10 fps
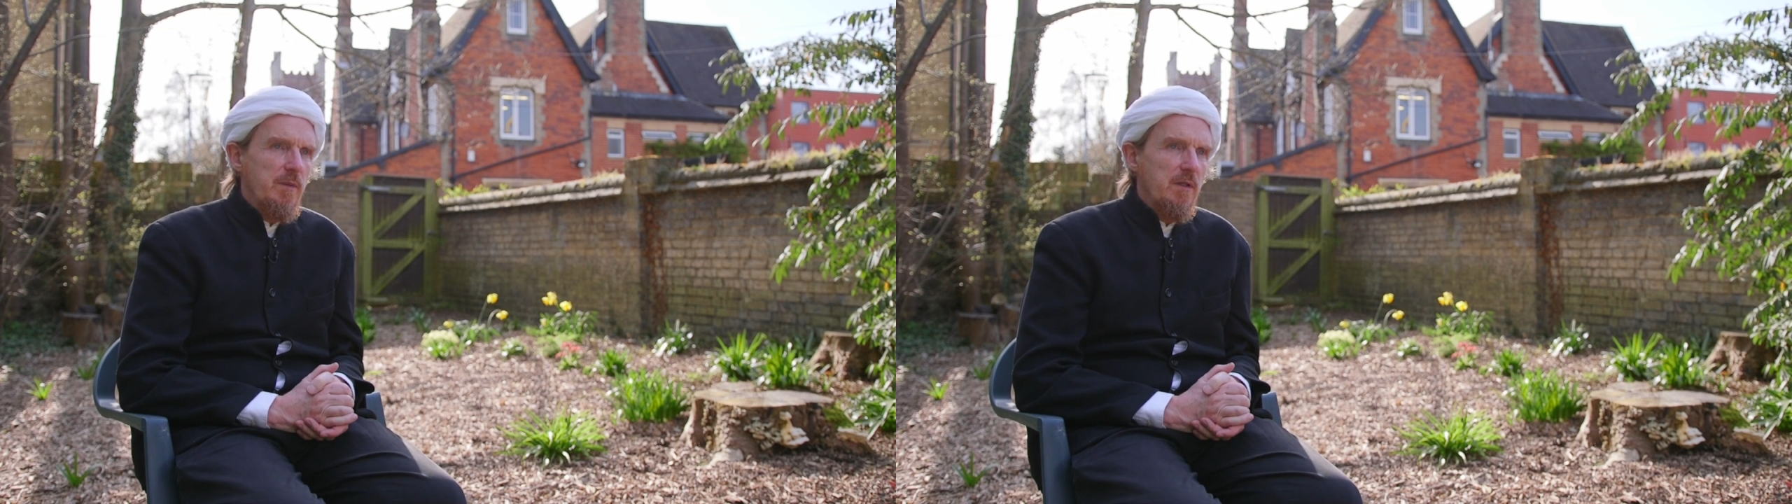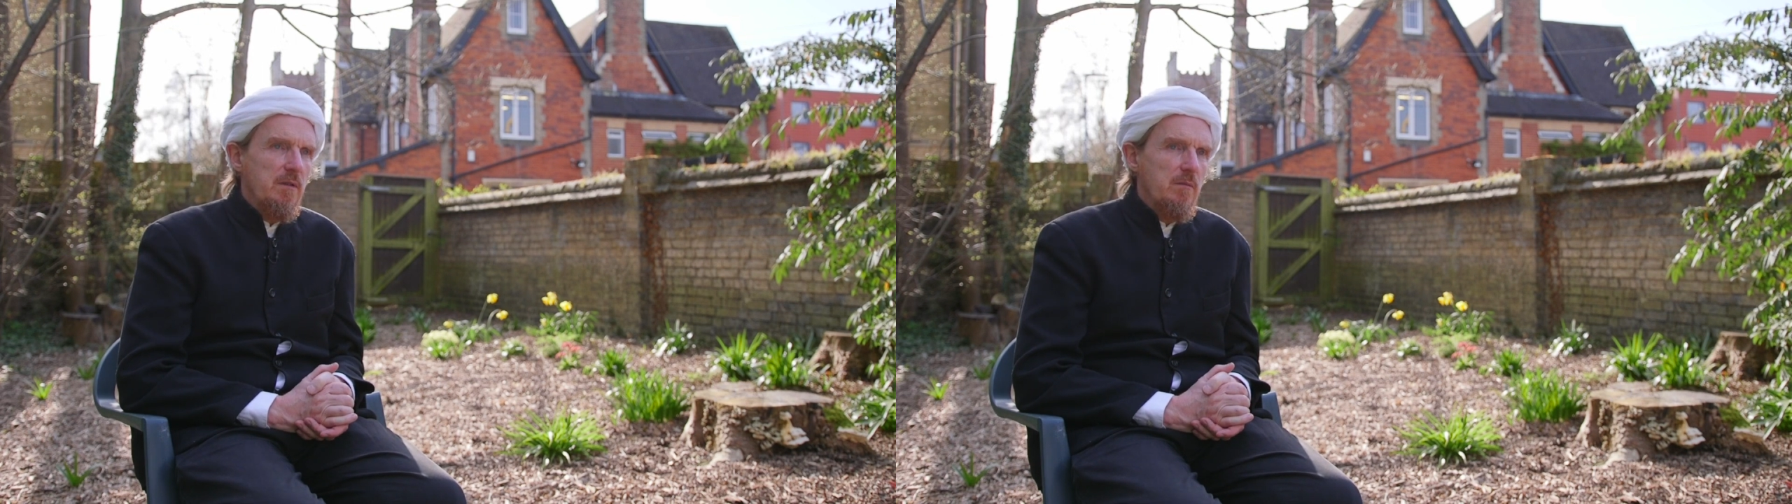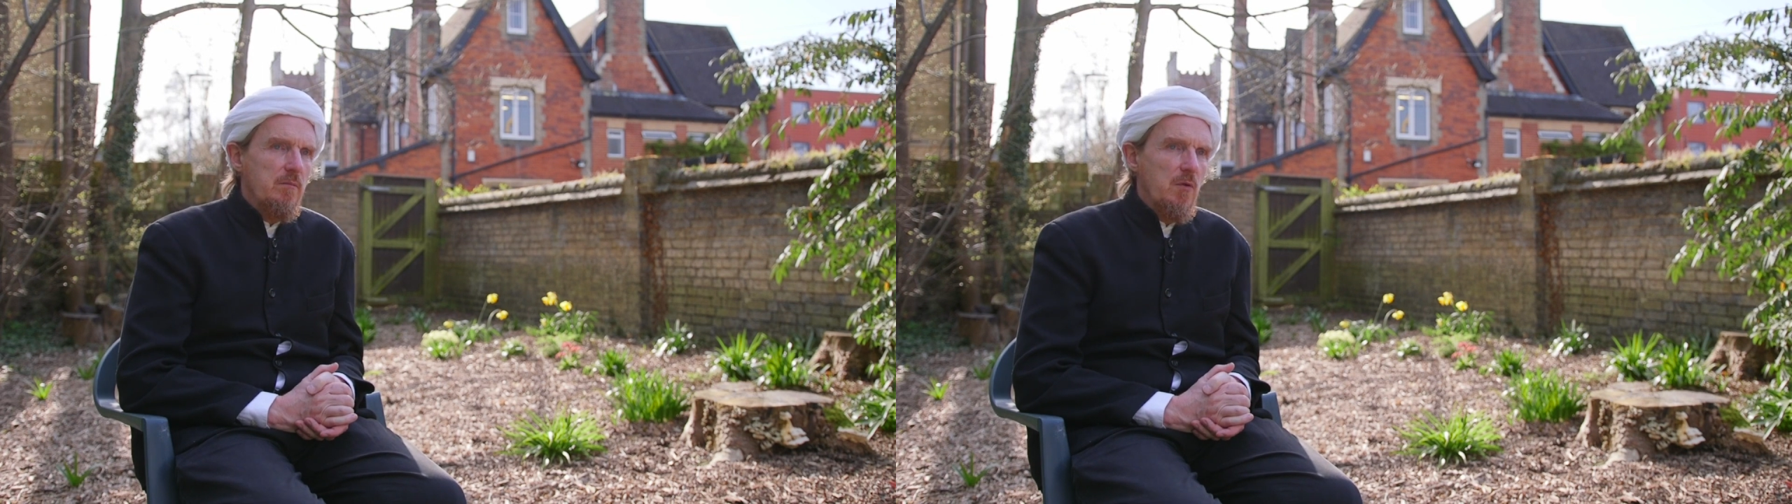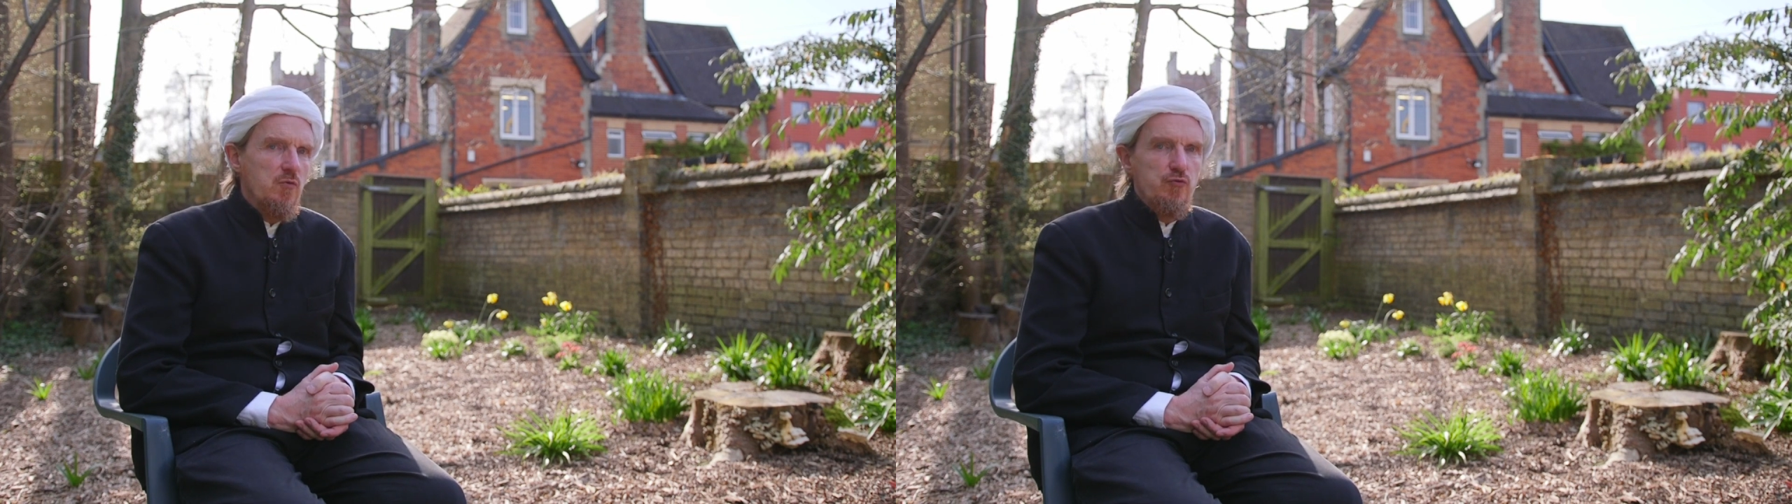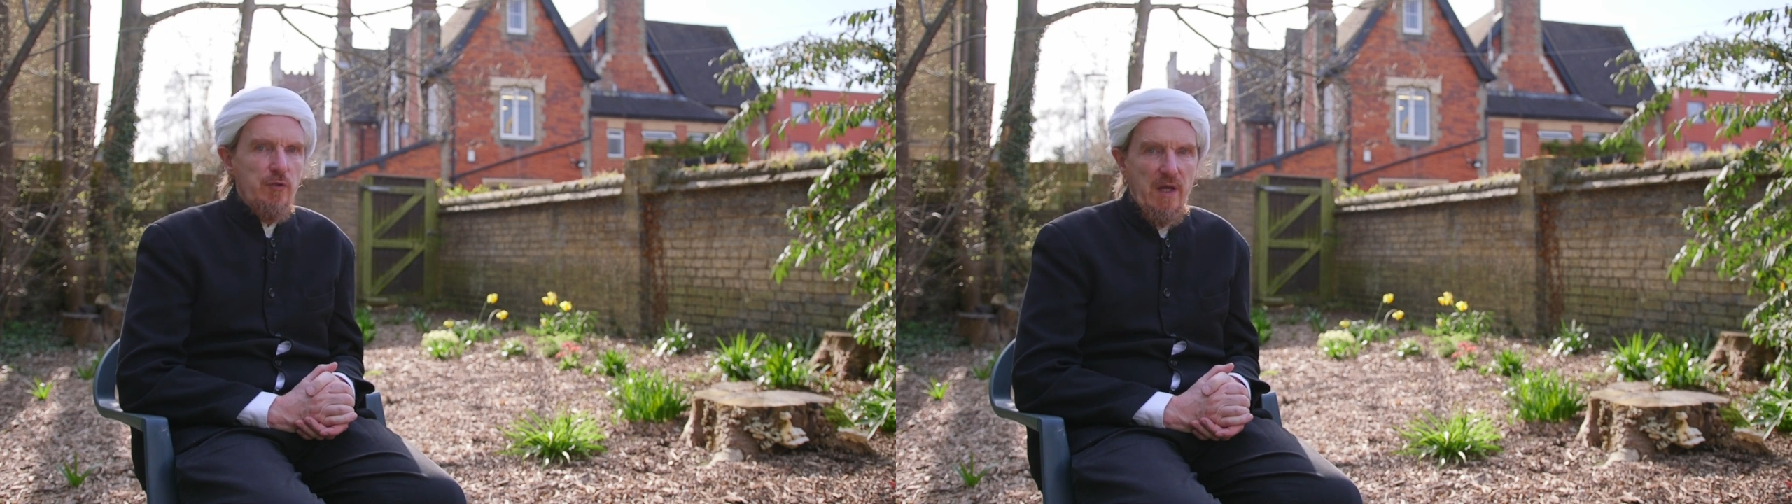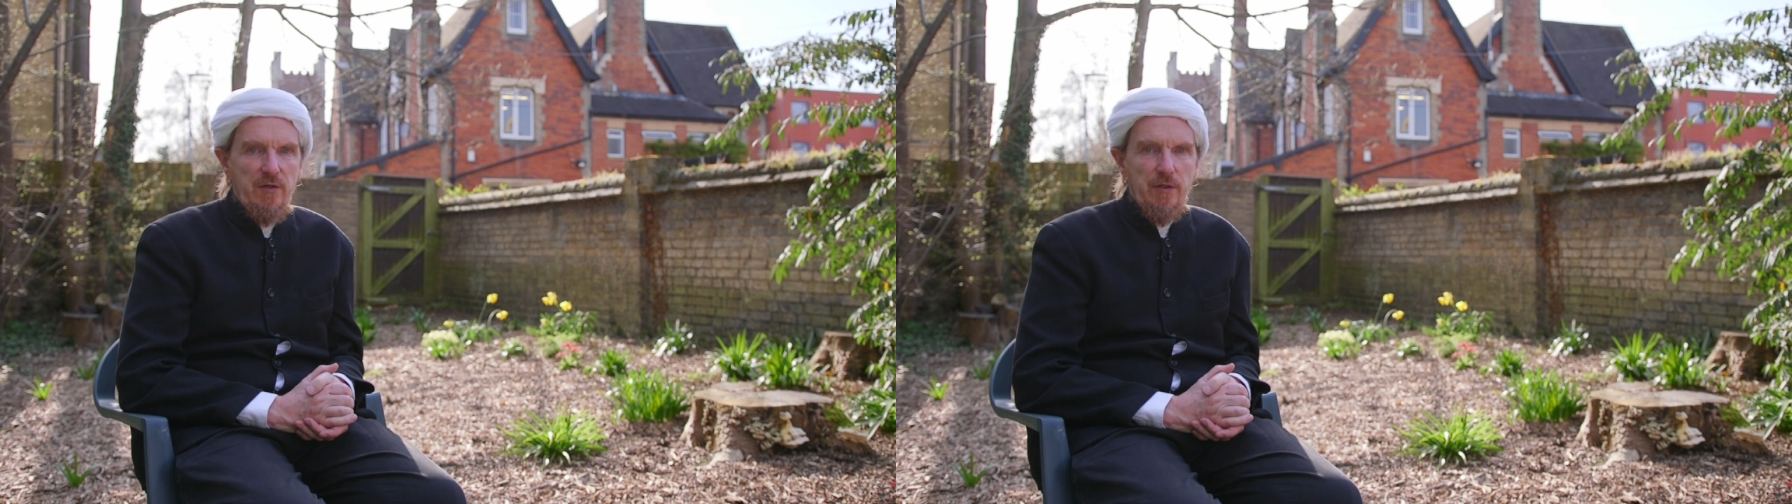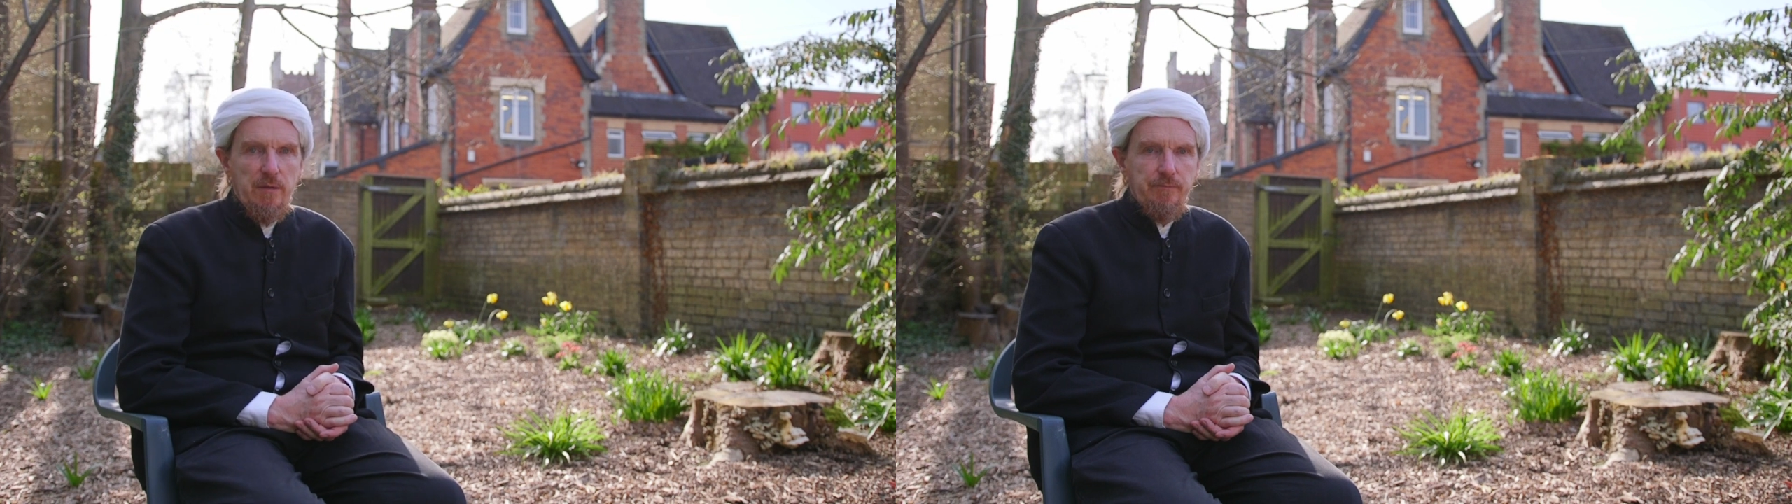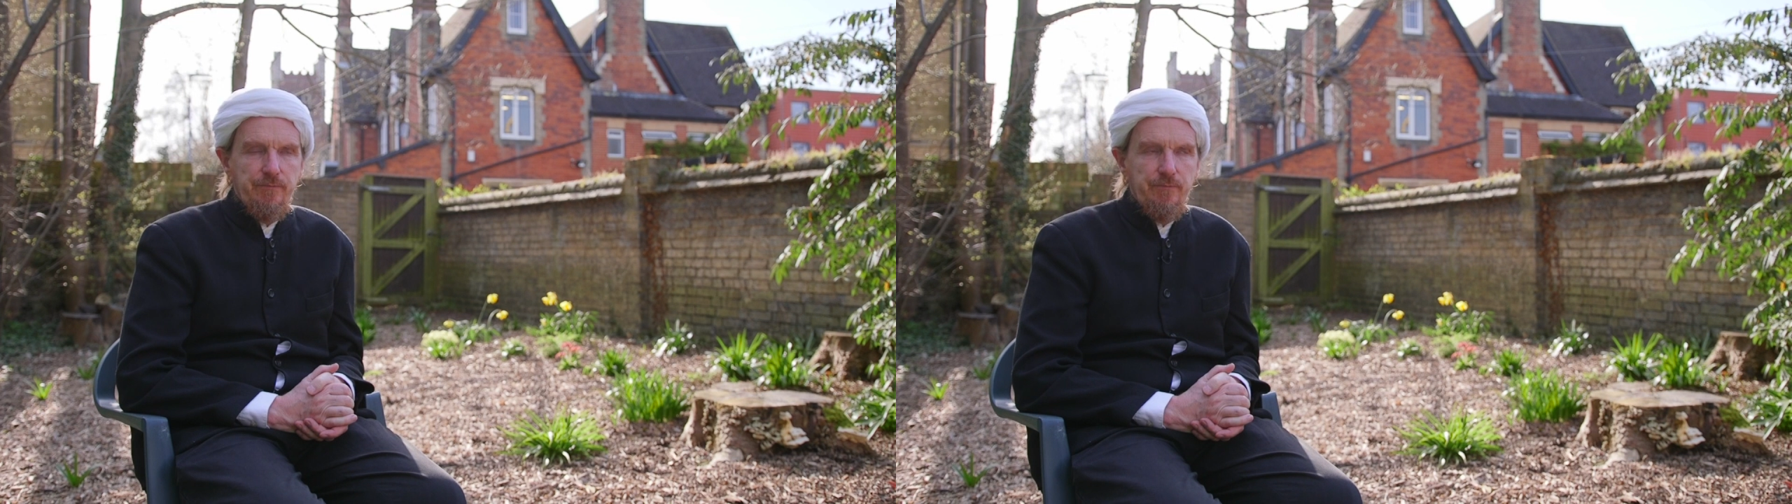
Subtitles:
become rarer.